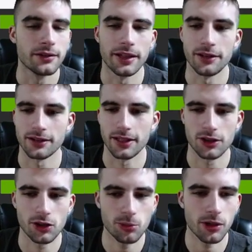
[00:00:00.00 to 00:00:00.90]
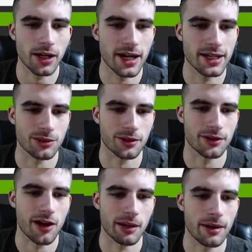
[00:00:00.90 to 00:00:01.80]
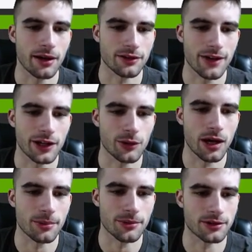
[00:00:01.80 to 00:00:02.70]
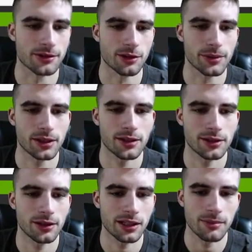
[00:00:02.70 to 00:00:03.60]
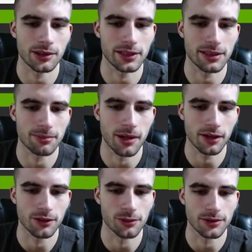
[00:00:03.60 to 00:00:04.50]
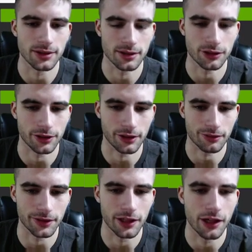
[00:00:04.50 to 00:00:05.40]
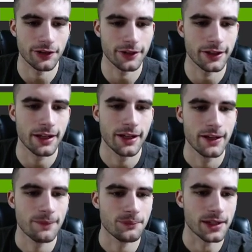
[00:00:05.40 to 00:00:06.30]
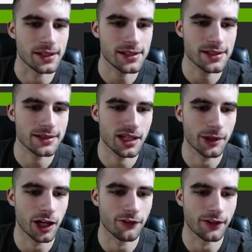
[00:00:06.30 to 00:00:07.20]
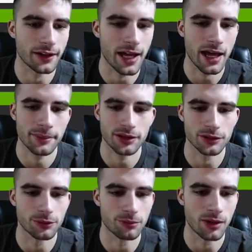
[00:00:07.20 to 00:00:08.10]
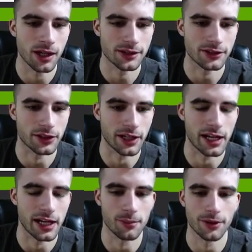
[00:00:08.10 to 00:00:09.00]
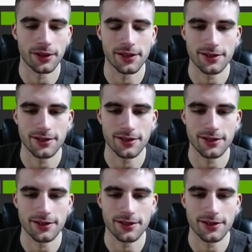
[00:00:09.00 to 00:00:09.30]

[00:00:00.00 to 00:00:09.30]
Then there's like two more guys I just want to talk about as value options. So we could look at Malik Monk, who is 3,300. He is coming off an absolute monster game where he